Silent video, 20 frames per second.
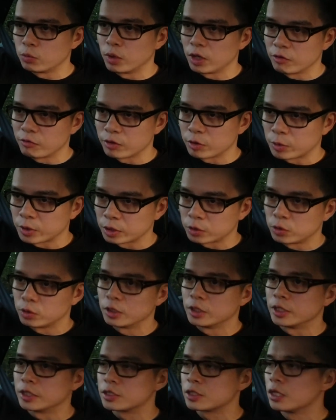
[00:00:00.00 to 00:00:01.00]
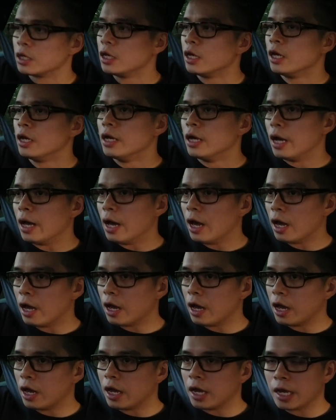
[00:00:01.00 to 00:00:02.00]
whatever you want to call it.
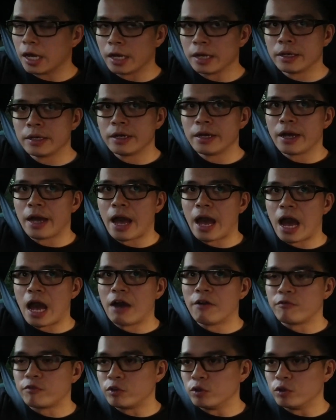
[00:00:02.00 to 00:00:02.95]
Have